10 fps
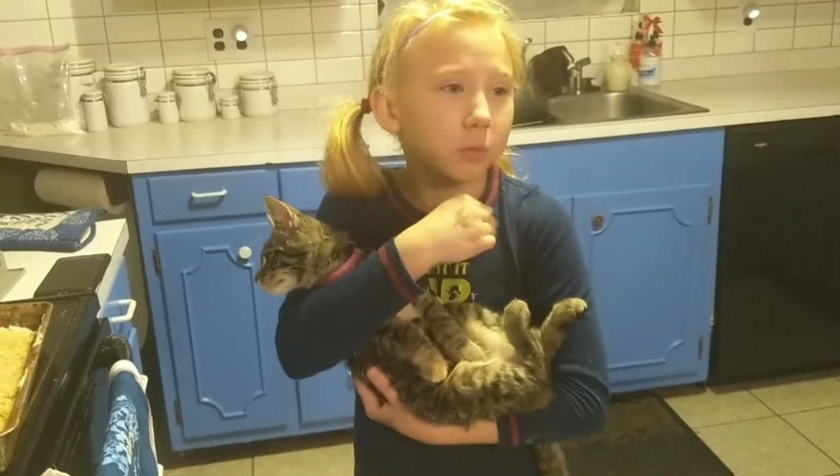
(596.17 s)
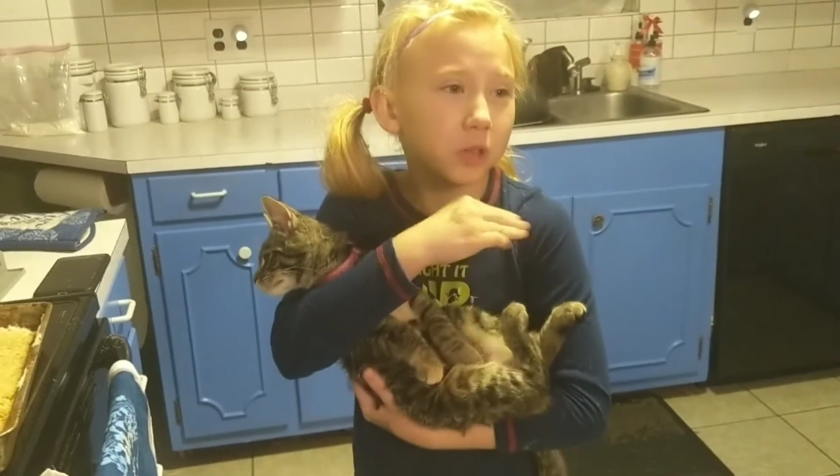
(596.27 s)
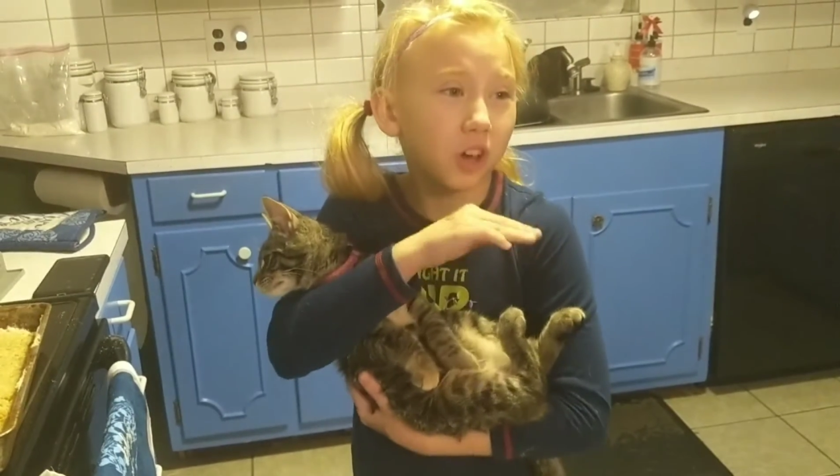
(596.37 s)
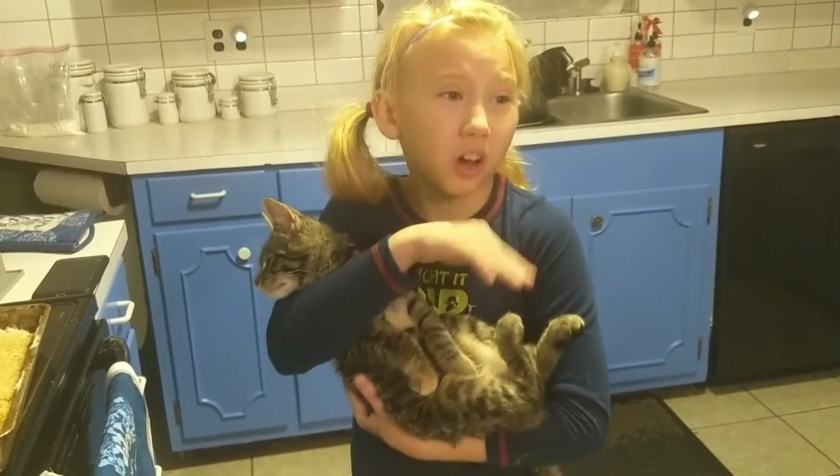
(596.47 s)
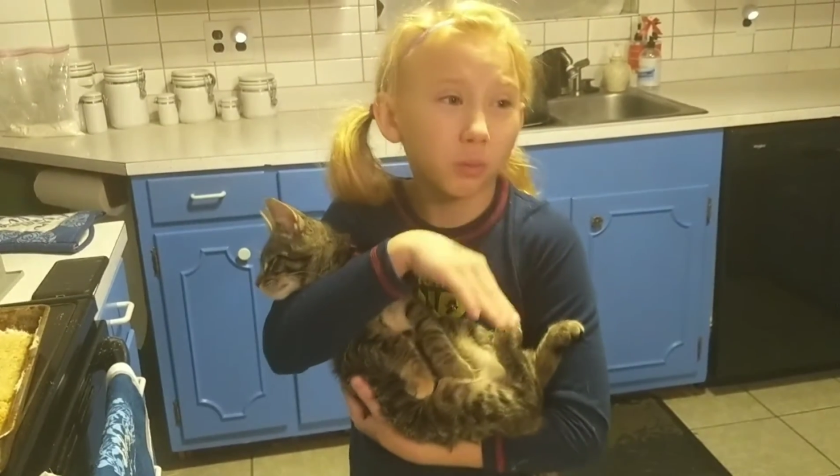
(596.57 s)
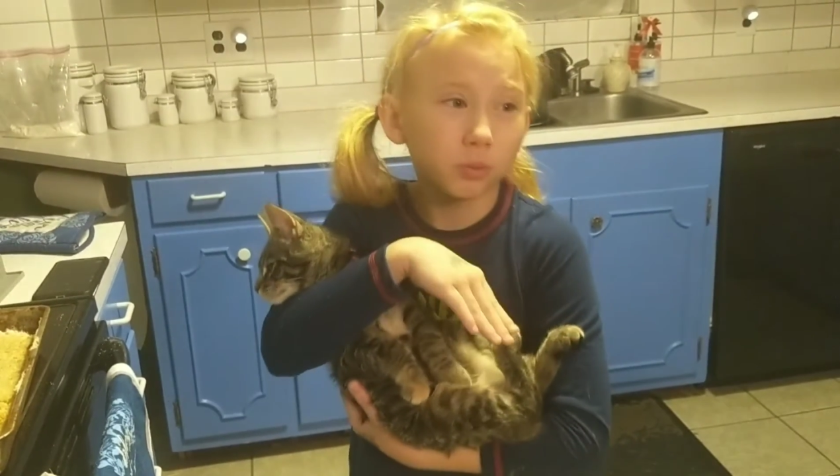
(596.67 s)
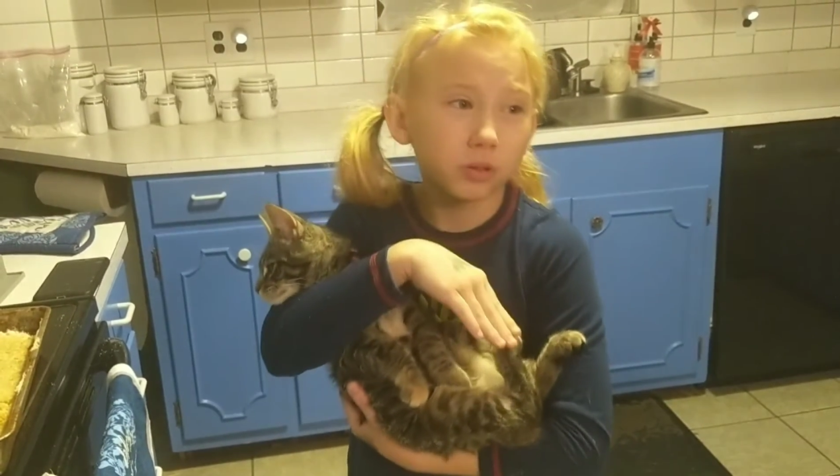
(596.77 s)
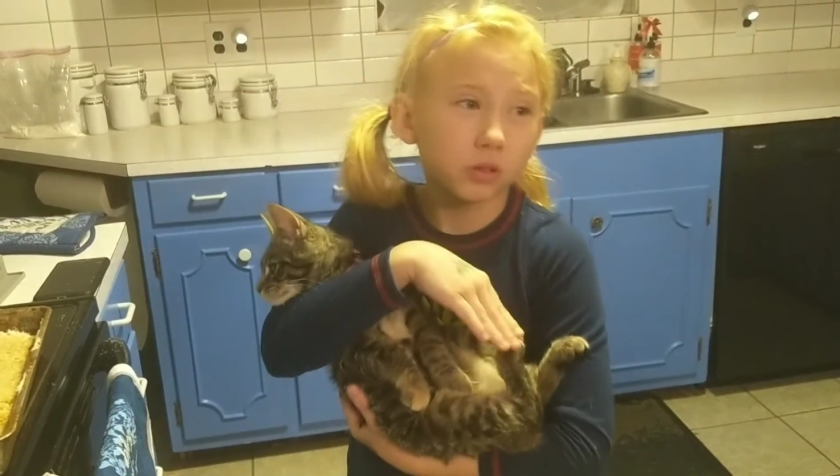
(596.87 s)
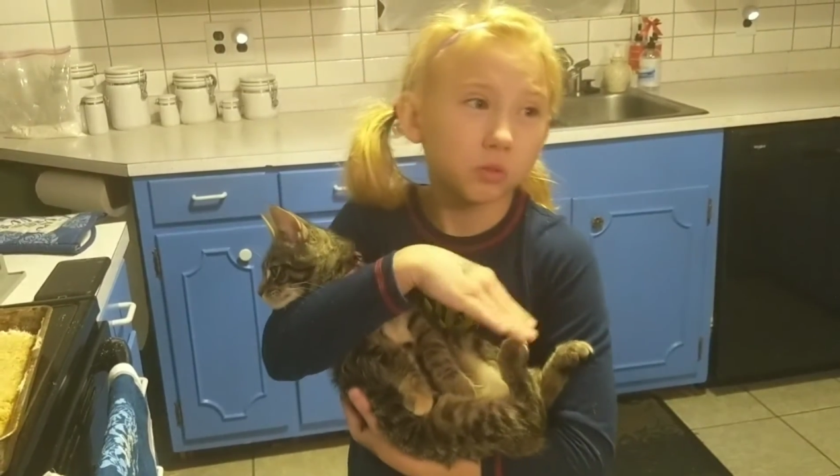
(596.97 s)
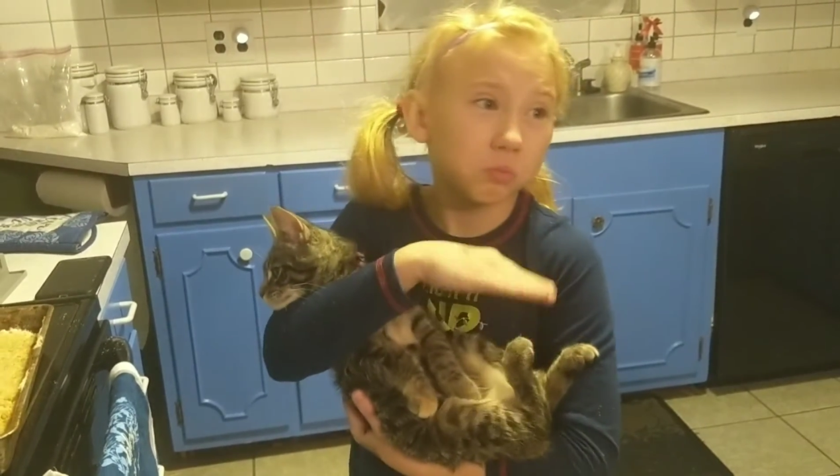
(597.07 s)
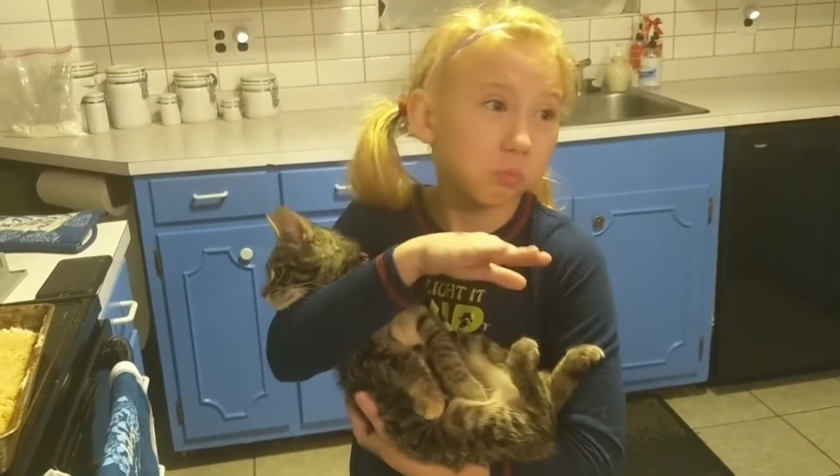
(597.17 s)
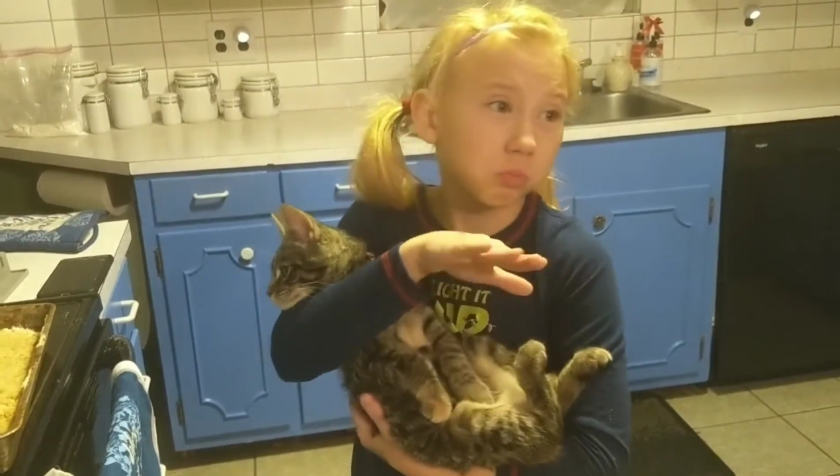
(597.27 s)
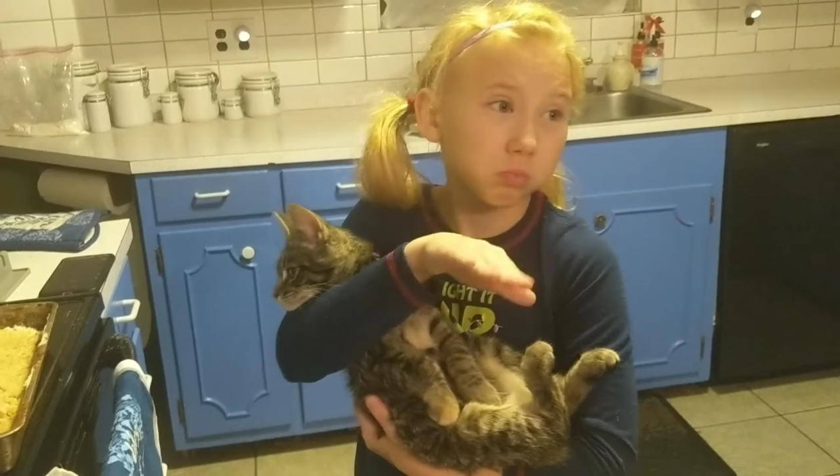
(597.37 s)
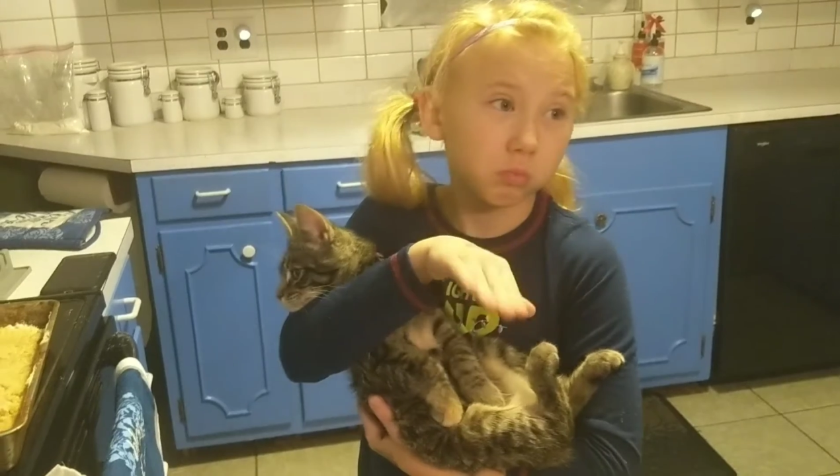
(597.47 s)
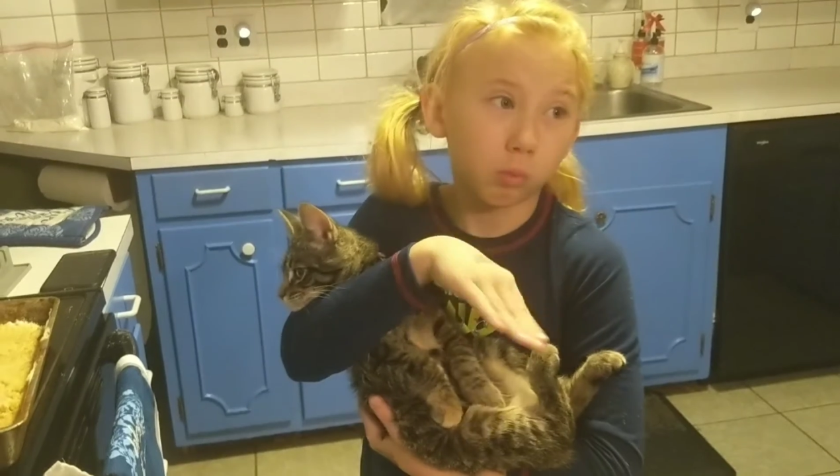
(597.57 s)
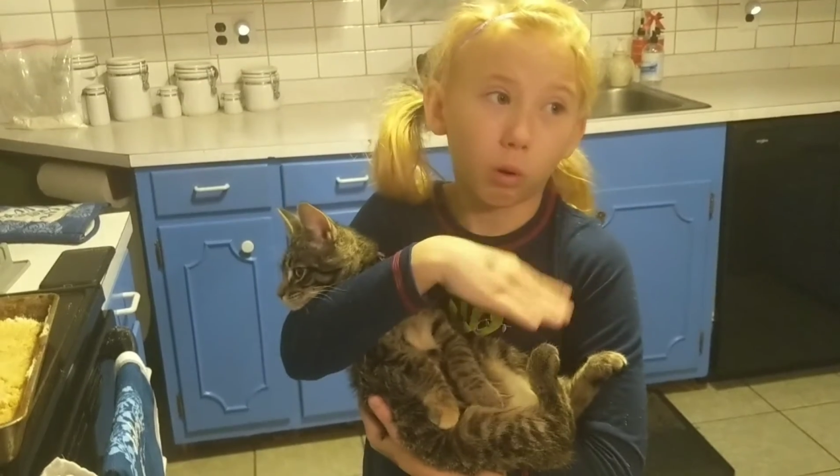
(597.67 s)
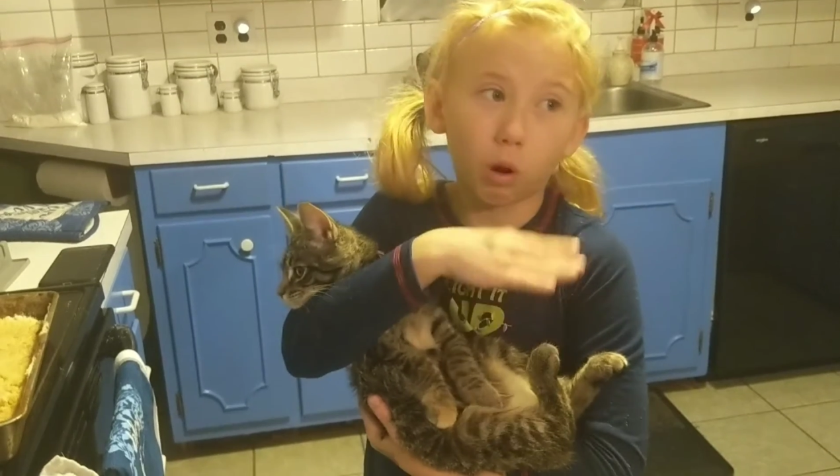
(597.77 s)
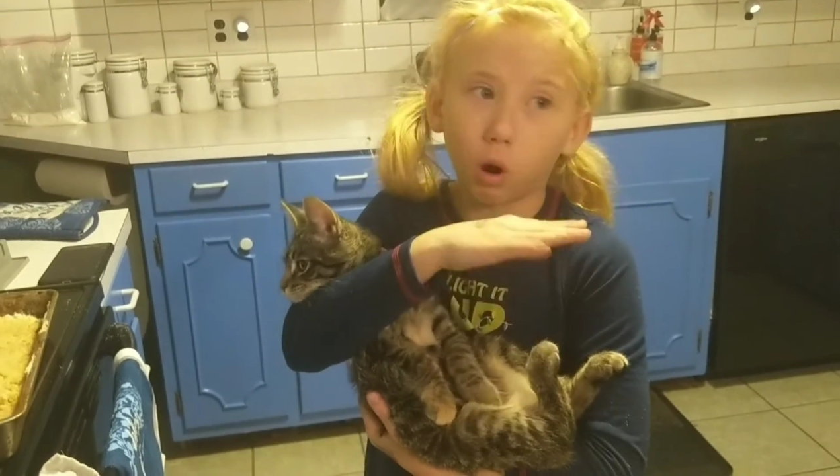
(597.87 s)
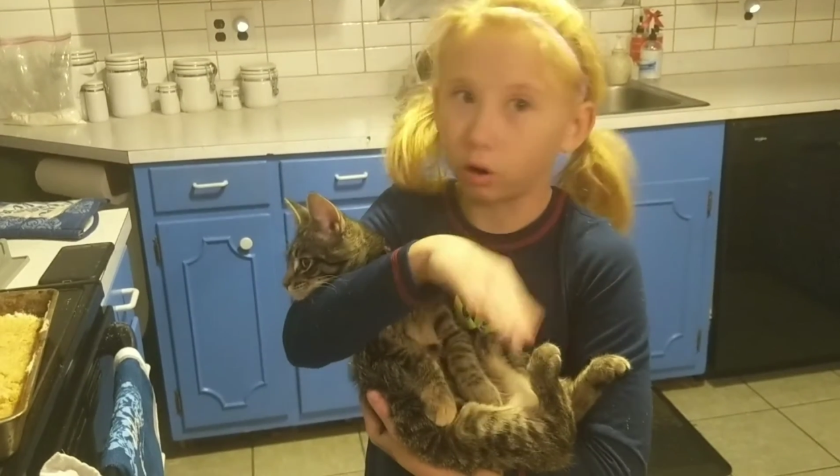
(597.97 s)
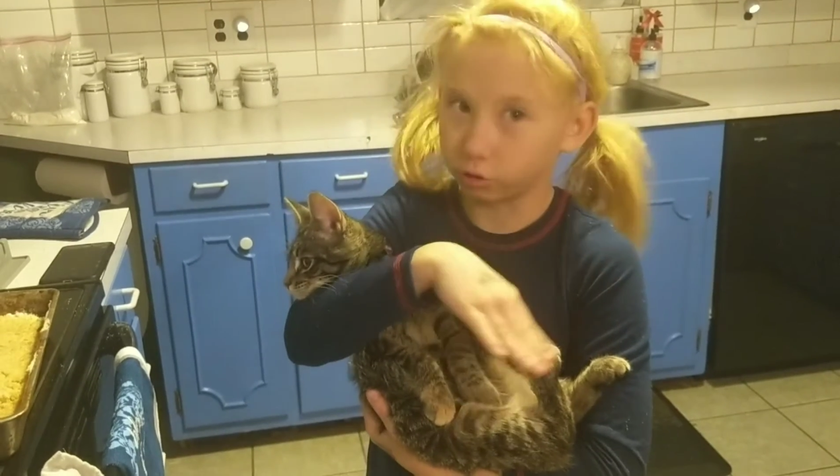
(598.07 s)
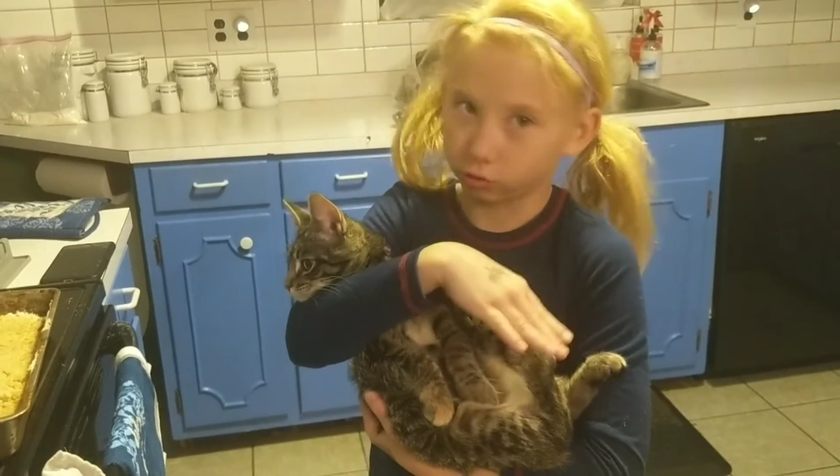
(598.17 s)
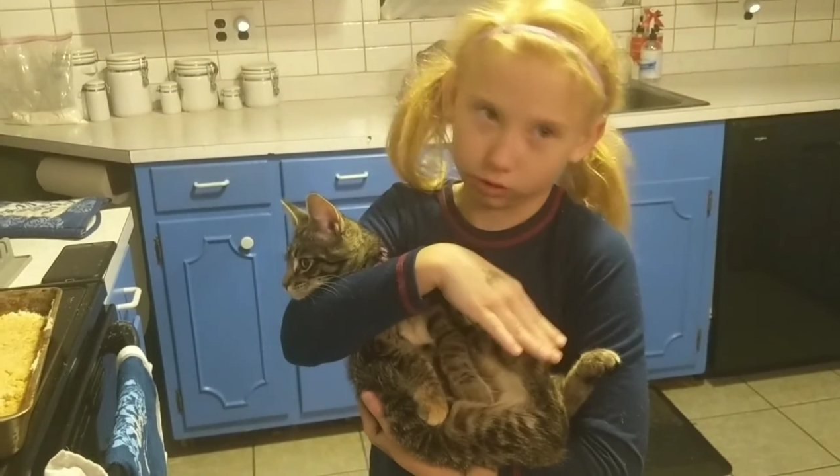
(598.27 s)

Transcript: be up on